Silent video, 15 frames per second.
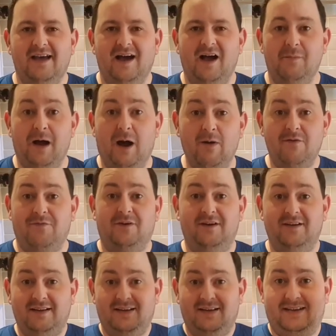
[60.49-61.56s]

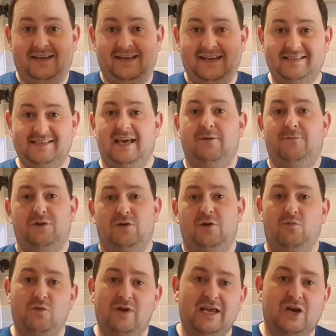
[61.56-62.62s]
However, it's here for you,
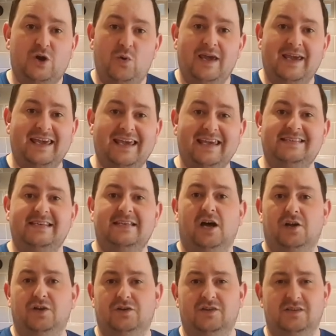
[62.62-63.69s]
a really quick, easy
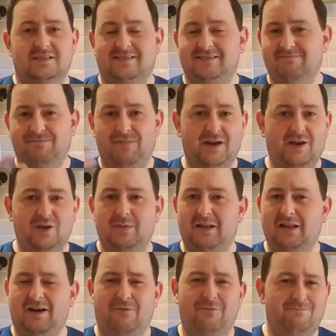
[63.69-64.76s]
lunch. It's going to be
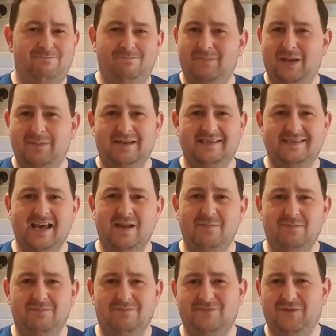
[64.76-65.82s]
like maybe a
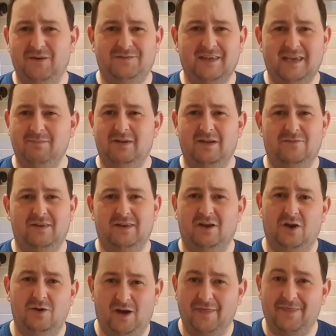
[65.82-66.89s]
10-15 minute
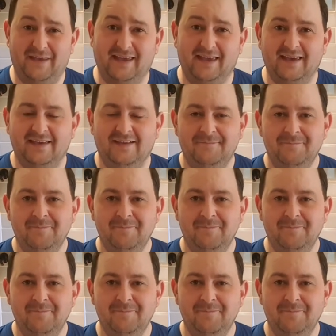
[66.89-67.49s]
video, I think.